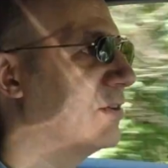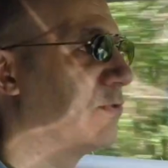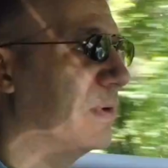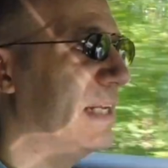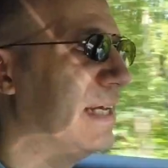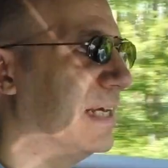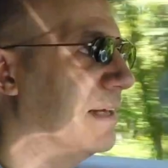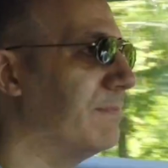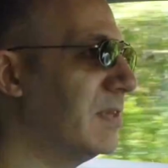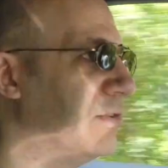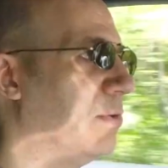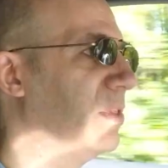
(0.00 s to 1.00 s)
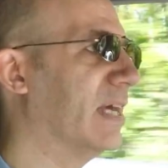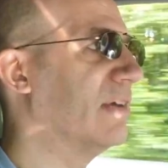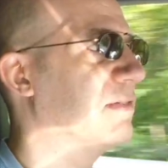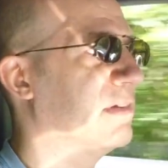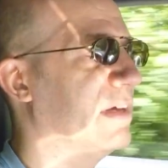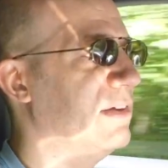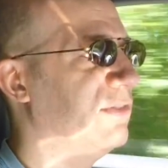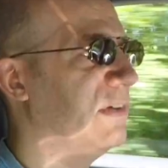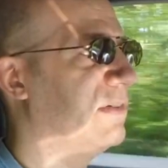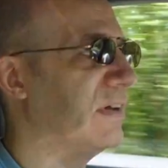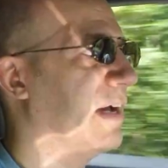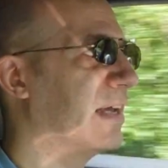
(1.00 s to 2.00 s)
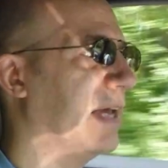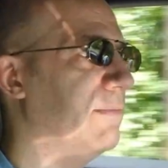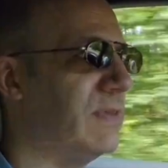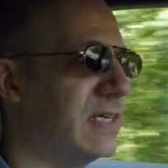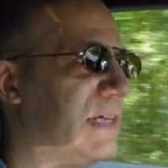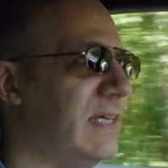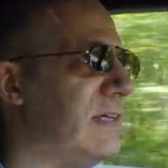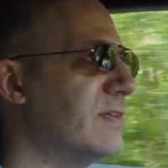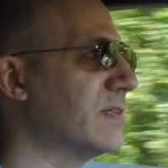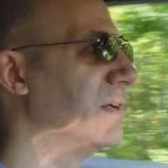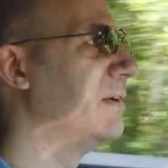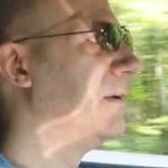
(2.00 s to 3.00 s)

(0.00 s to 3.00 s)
trading in, the 2010 GTI, gave them the keys,